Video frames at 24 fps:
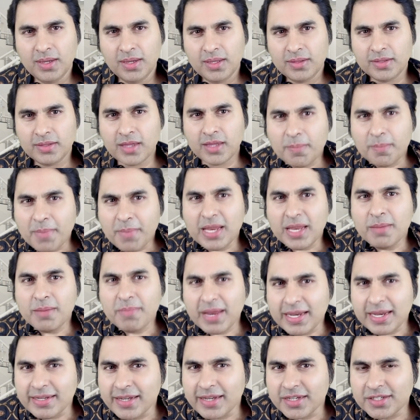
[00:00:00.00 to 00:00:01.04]
There are many
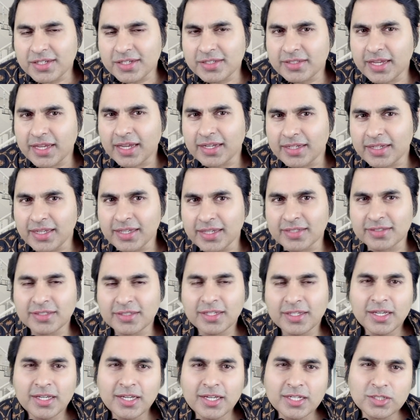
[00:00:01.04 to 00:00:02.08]
meditation techniques
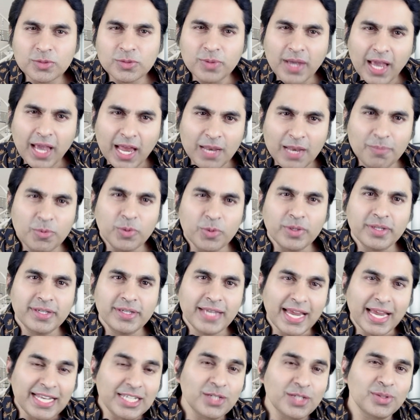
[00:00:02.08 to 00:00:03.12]
to help you
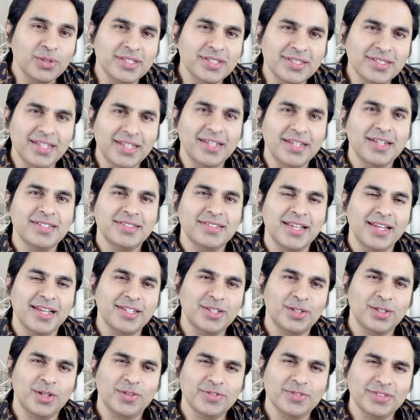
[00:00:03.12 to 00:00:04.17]
get to this inner
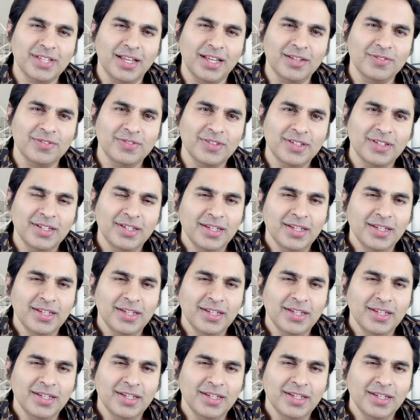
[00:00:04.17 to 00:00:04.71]
center of self.